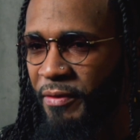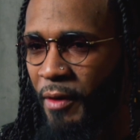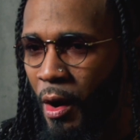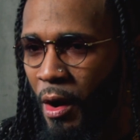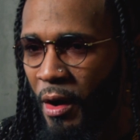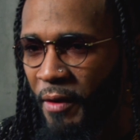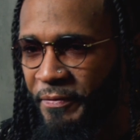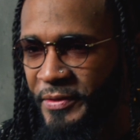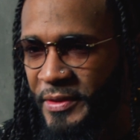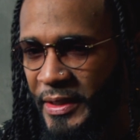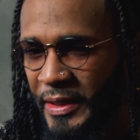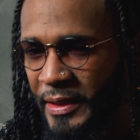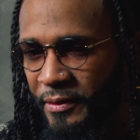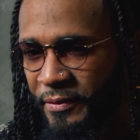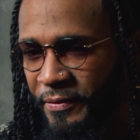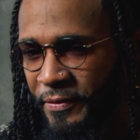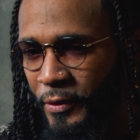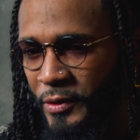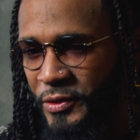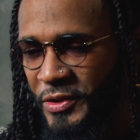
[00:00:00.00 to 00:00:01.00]
often
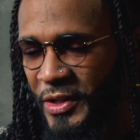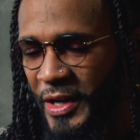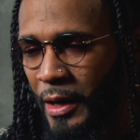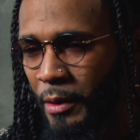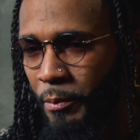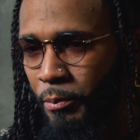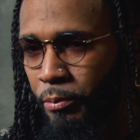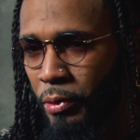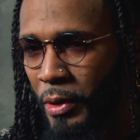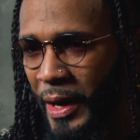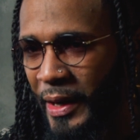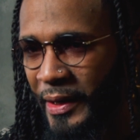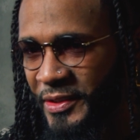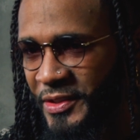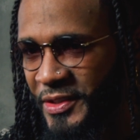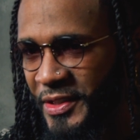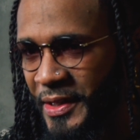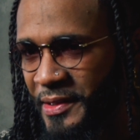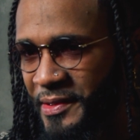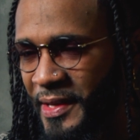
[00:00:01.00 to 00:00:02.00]
for child
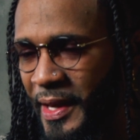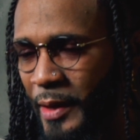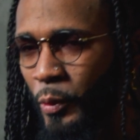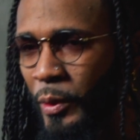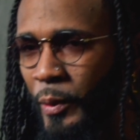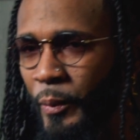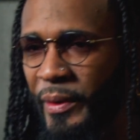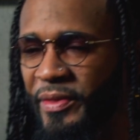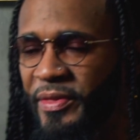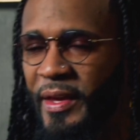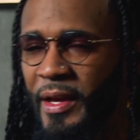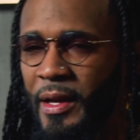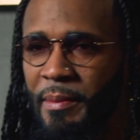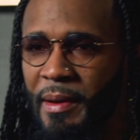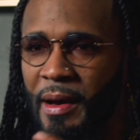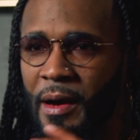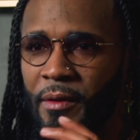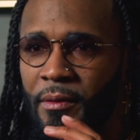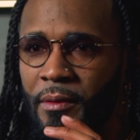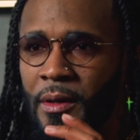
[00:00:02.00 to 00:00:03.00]
prodigies. And when we think
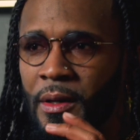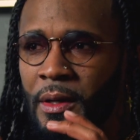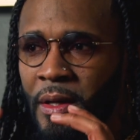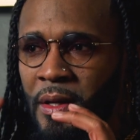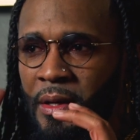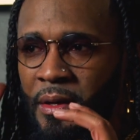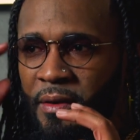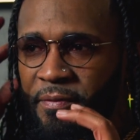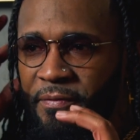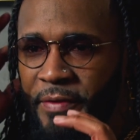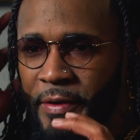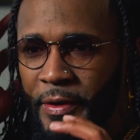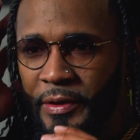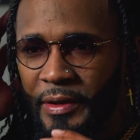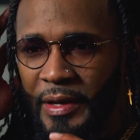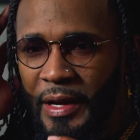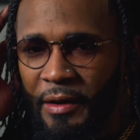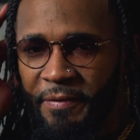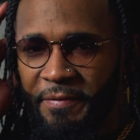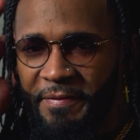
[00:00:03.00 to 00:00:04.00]
about figuring
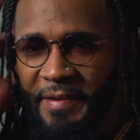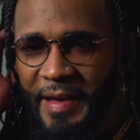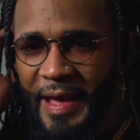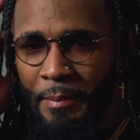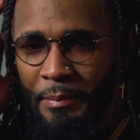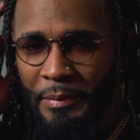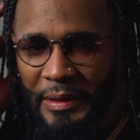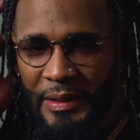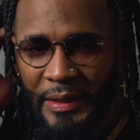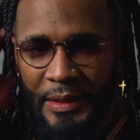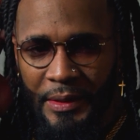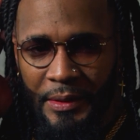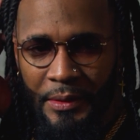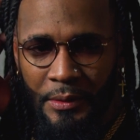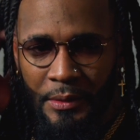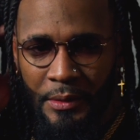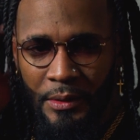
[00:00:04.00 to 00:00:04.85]
out family,